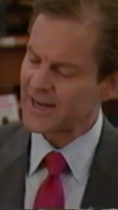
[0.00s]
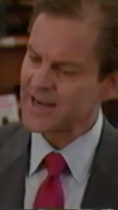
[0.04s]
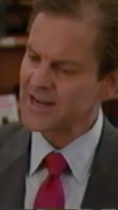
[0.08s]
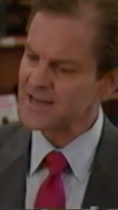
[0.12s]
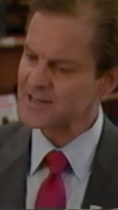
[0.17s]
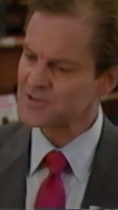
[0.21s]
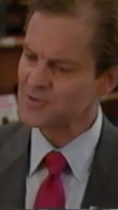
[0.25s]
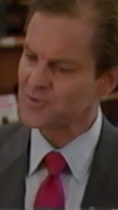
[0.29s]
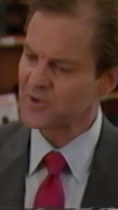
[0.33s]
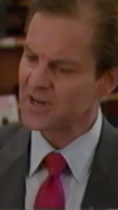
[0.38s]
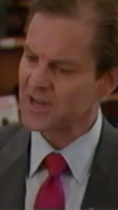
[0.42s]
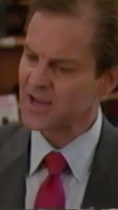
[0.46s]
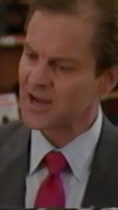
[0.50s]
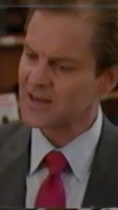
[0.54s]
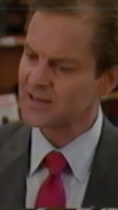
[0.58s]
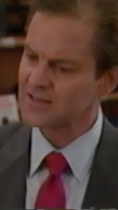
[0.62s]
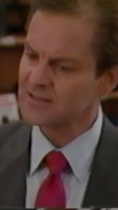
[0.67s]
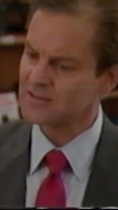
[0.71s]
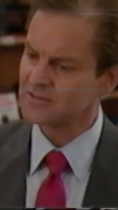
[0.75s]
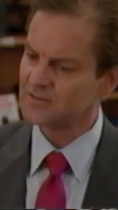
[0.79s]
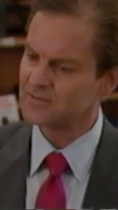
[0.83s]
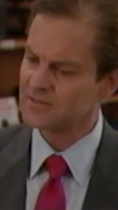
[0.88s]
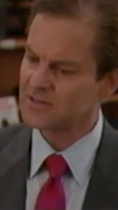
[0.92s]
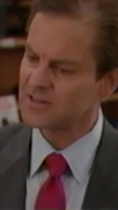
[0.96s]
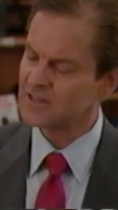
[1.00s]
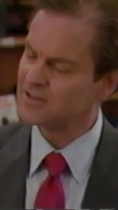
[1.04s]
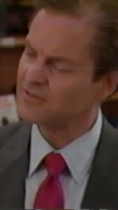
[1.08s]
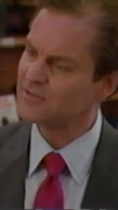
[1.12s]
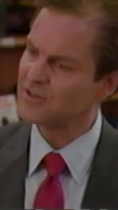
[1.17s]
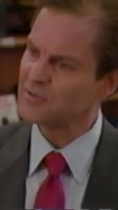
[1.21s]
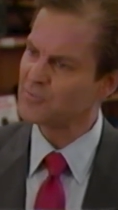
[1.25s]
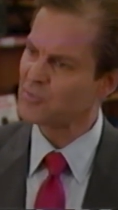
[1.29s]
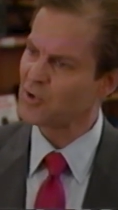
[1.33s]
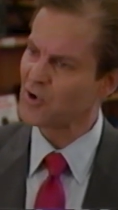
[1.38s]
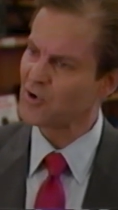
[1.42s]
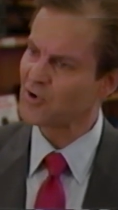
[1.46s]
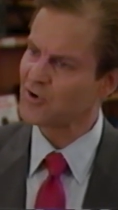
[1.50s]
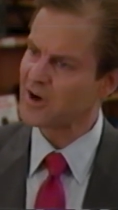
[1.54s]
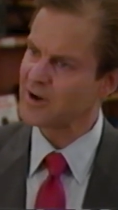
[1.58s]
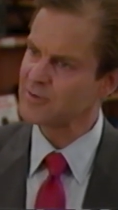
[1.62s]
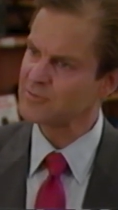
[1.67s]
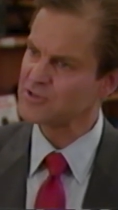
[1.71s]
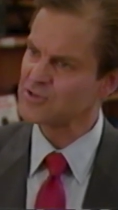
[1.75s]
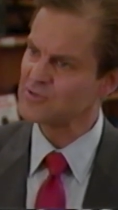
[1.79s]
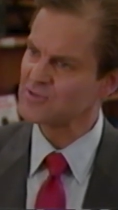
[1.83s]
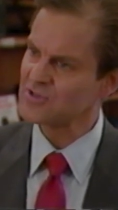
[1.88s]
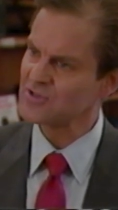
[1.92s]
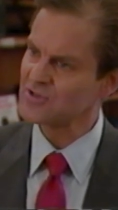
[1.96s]
Can I ask what kinds of TV
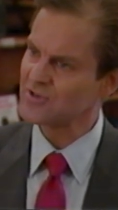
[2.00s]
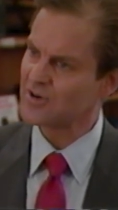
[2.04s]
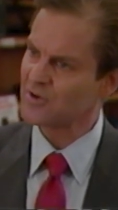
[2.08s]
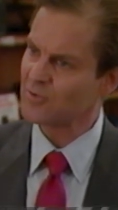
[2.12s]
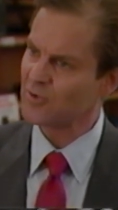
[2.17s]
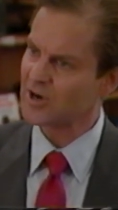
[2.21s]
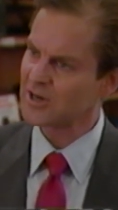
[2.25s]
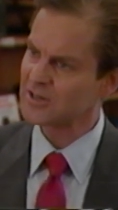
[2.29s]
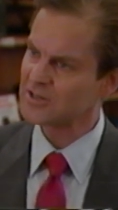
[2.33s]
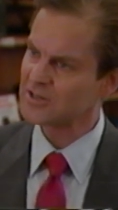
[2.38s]
programs you enjoy